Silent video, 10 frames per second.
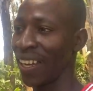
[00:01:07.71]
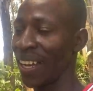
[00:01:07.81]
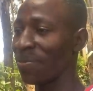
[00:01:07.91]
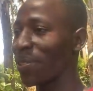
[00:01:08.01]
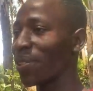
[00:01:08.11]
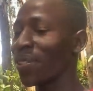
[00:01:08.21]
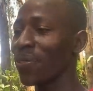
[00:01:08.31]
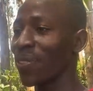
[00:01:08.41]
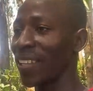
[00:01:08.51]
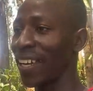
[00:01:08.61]
I'm sorry
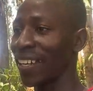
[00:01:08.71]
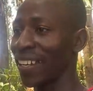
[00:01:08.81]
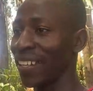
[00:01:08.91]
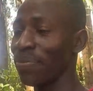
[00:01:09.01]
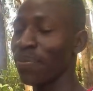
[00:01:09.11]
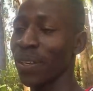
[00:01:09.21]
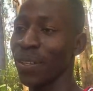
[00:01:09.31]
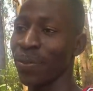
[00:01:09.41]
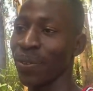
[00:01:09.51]
for that clip. If